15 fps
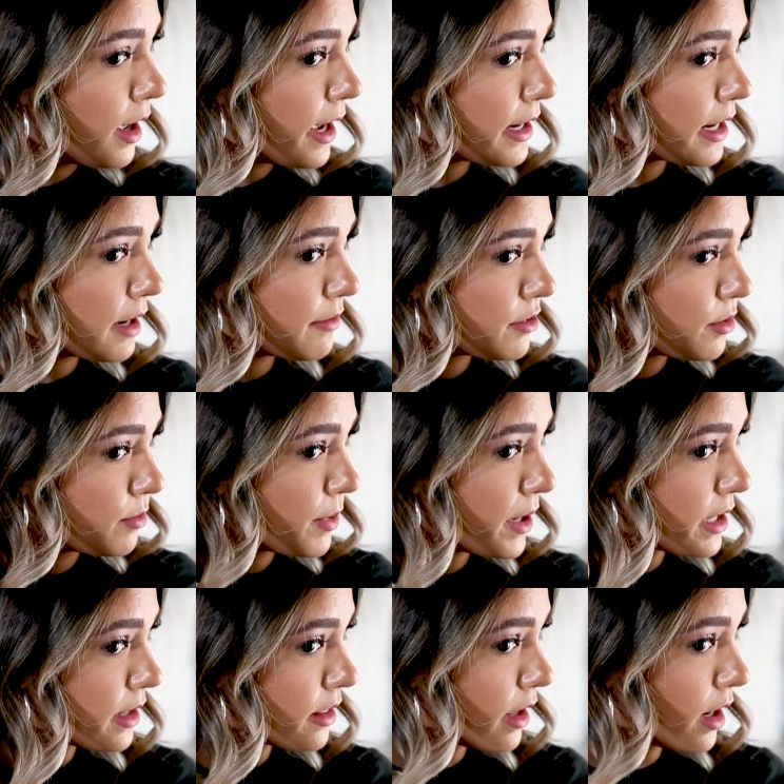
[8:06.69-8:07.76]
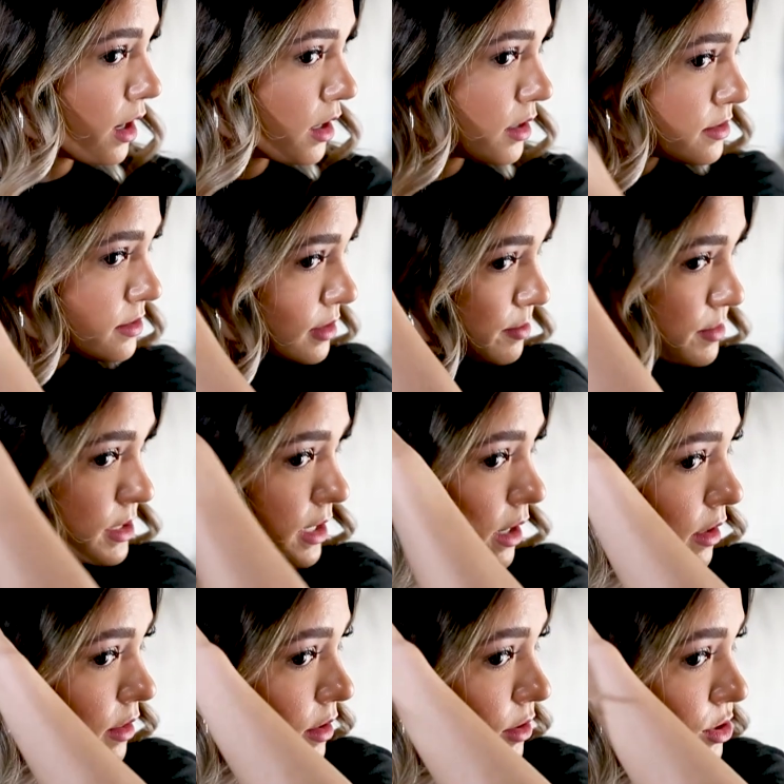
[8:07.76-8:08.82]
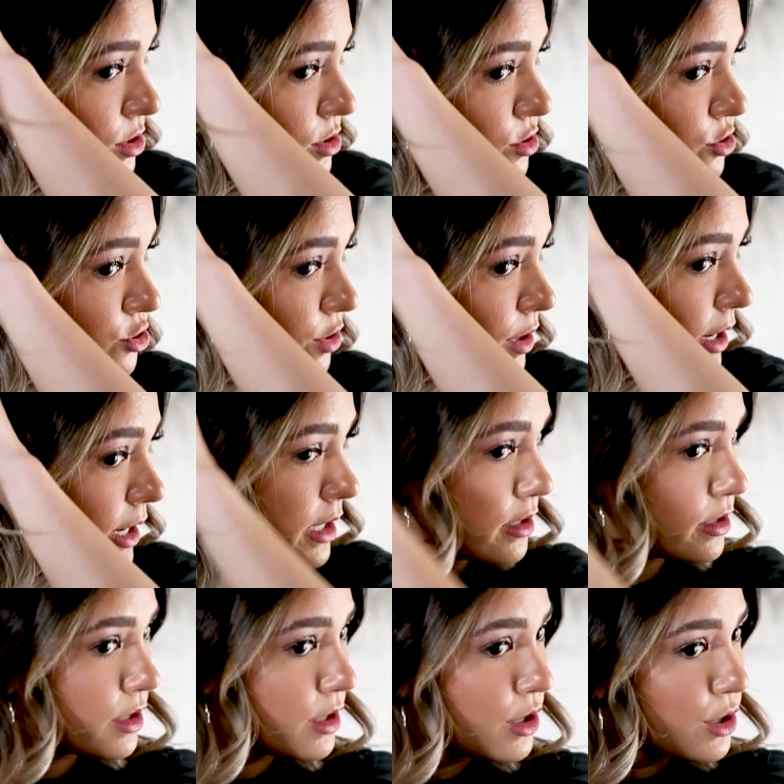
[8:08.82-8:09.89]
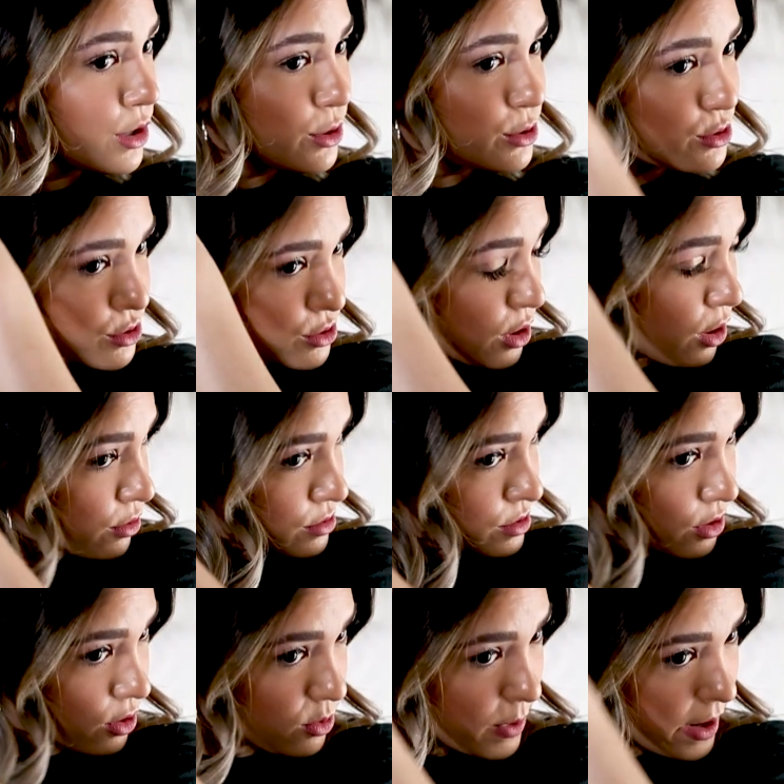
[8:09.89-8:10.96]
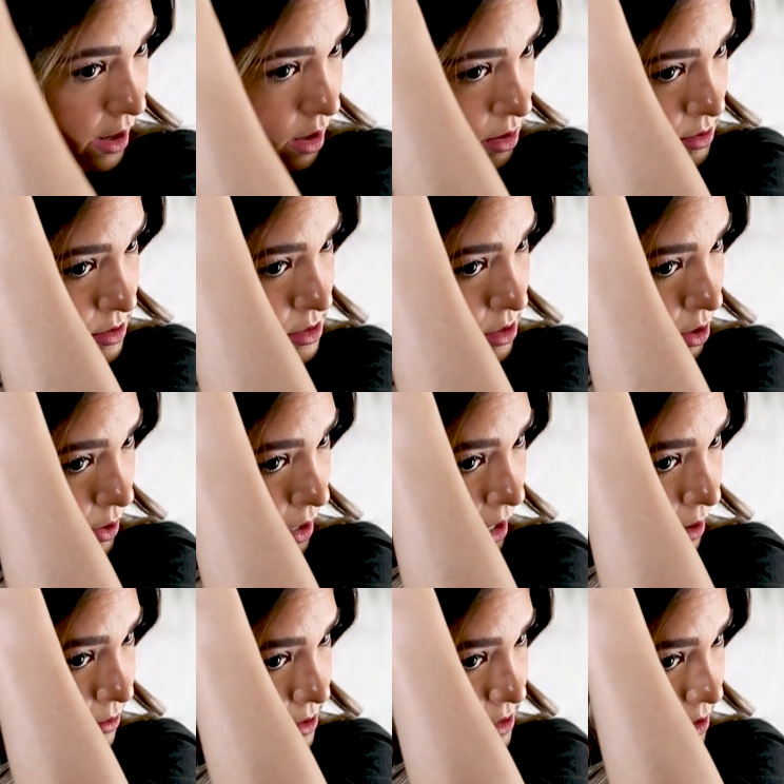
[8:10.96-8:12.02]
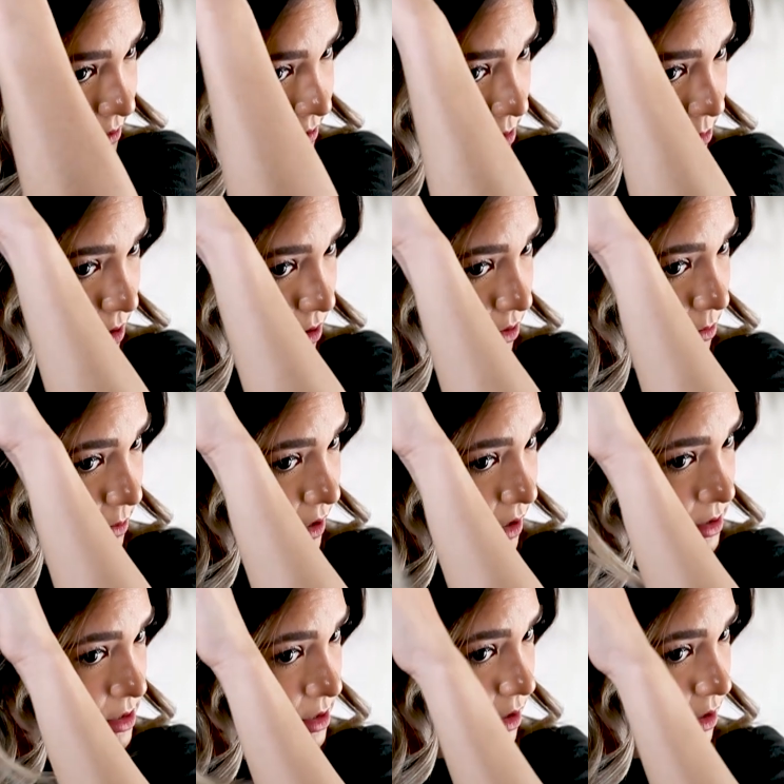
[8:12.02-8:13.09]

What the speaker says: And everybody there seems like they're just trained so well, so I will definitely be going back to